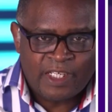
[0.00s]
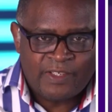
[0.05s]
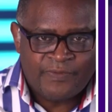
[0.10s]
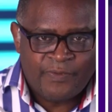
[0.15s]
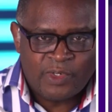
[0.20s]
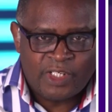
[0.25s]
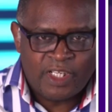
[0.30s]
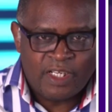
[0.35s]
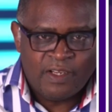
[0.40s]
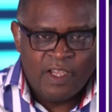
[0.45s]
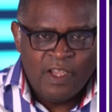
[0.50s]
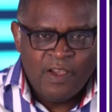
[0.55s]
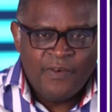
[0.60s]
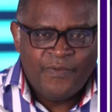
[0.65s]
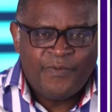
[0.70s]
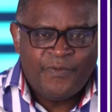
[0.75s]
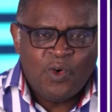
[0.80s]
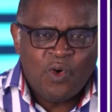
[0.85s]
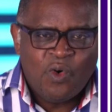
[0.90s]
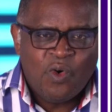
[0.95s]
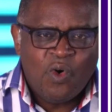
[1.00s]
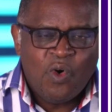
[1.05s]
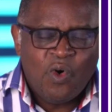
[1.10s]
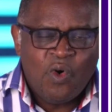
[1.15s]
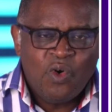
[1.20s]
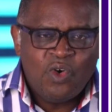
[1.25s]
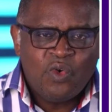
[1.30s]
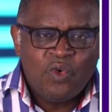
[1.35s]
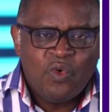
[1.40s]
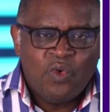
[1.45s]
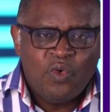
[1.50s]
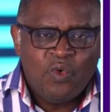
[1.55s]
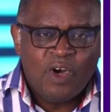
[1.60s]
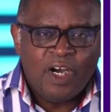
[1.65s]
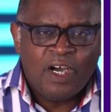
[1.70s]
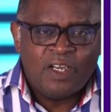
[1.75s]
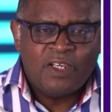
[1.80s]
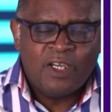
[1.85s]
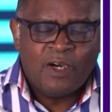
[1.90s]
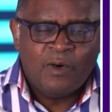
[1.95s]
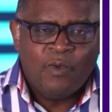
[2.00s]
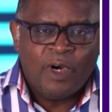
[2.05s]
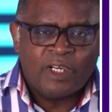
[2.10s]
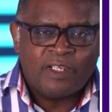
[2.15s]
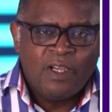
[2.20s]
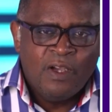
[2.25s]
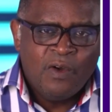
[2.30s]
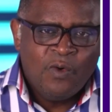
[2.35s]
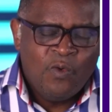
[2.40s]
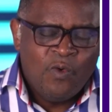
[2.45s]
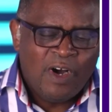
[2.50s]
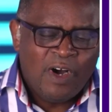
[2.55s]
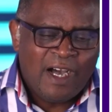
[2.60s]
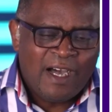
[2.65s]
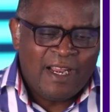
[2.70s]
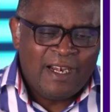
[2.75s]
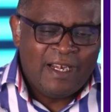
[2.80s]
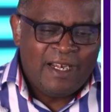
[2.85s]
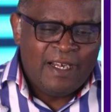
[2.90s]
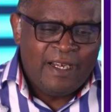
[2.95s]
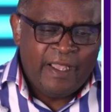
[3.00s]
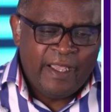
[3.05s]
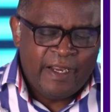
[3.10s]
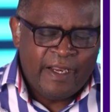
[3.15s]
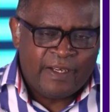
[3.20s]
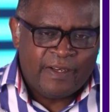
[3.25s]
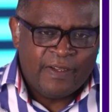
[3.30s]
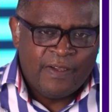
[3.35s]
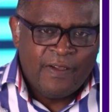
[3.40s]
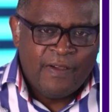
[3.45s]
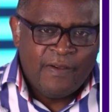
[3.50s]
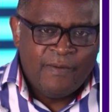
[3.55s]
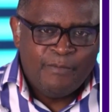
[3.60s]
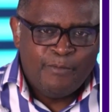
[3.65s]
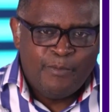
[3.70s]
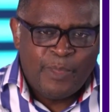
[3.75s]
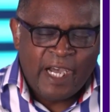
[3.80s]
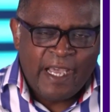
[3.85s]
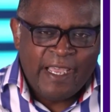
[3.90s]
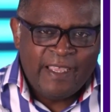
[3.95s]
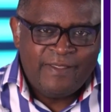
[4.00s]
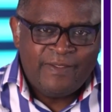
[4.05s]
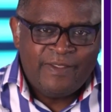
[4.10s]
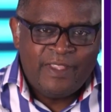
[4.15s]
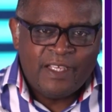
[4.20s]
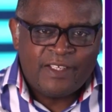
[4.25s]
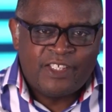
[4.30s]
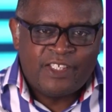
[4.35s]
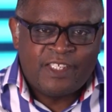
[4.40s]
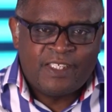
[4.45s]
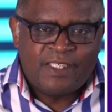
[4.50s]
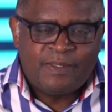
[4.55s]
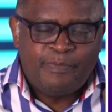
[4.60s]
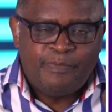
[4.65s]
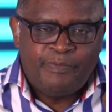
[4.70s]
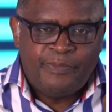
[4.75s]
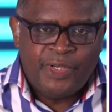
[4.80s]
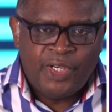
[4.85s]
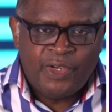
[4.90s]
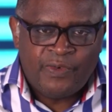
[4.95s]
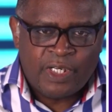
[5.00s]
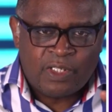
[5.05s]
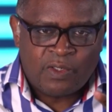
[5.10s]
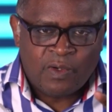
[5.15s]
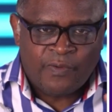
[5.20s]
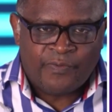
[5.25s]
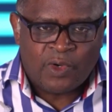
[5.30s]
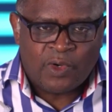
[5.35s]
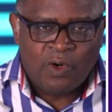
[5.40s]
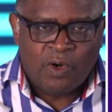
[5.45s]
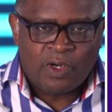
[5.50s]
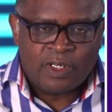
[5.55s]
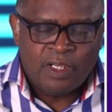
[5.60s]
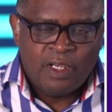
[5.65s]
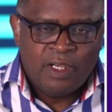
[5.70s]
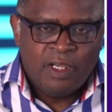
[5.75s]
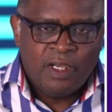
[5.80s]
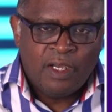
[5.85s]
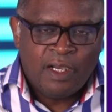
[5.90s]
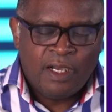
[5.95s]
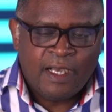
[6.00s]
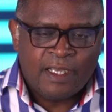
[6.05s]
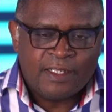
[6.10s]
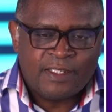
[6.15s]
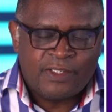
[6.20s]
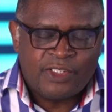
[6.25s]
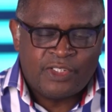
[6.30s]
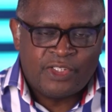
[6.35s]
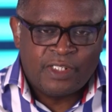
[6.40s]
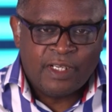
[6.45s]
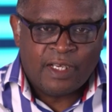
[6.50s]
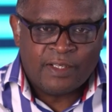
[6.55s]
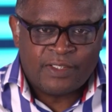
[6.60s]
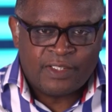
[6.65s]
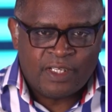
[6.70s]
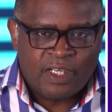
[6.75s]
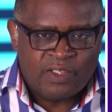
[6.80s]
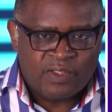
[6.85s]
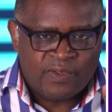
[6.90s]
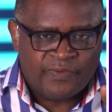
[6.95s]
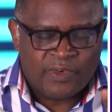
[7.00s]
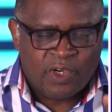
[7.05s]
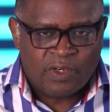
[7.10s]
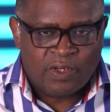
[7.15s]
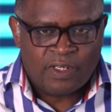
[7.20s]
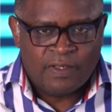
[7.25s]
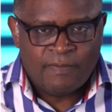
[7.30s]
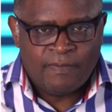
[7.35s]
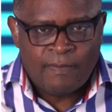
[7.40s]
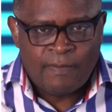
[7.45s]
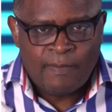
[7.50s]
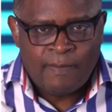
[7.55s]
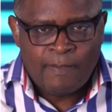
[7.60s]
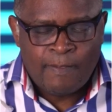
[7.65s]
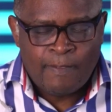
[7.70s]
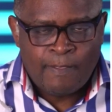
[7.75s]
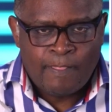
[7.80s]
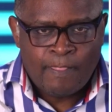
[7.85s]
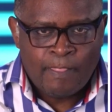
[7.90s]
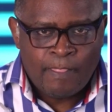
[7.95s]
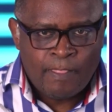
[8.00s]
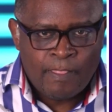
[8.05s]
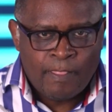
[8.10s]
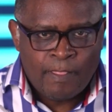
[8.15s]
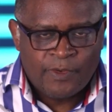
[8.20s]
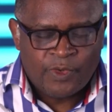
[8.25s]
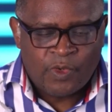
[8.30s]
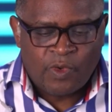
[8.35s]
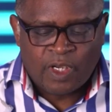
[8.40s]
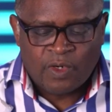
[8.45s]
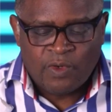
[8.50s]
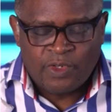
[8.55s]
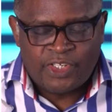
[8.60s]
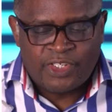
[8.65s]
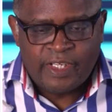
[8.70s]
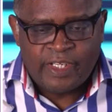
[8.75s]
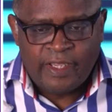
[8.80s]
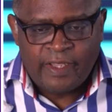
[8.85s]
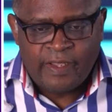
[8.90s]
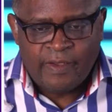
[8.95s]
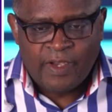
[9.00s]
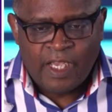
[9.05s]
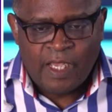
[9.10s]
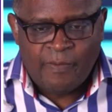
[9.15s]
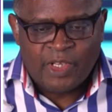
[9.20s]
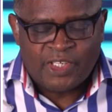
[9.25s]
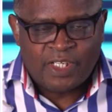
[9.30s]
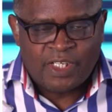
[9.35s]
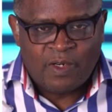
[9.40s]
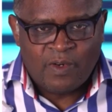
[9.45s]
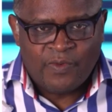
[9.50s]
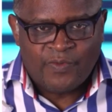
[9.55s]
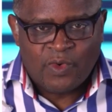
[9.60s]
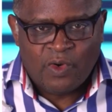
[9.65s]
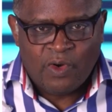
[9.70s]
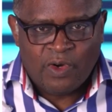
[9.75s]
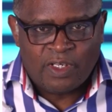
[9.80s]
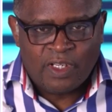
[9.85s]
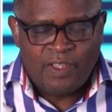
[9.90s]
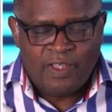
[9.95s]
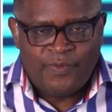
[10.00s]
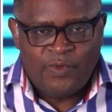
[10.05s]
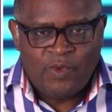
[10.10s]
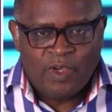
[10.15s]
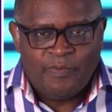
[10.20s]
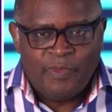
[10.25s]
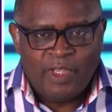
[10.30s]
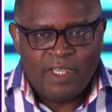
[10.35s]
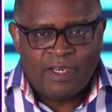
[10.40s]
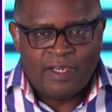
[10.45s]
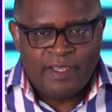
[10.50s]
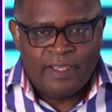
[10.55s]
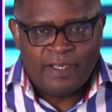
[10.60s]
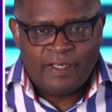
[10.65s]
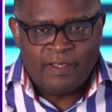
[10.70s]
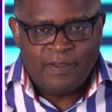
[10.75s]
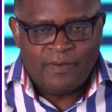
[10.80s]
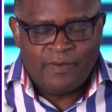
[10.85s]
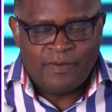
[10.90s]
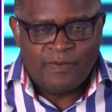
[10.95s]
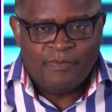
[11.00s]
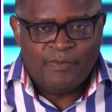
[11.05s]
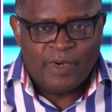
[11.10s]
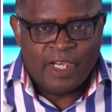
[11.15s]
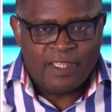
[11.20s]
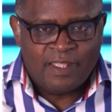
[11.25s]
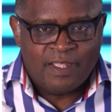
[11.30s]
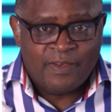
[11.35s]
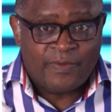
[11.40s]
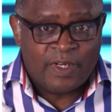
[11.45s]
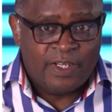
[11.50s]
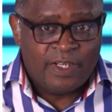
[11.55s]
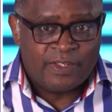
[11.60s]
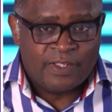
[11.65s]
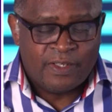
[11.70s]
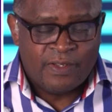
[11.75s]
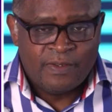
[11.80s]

14. For all who are what? Who are led by the Spirit of God are sons of God. So you cannot say, I'm a son of God, if you are being led by the flesh.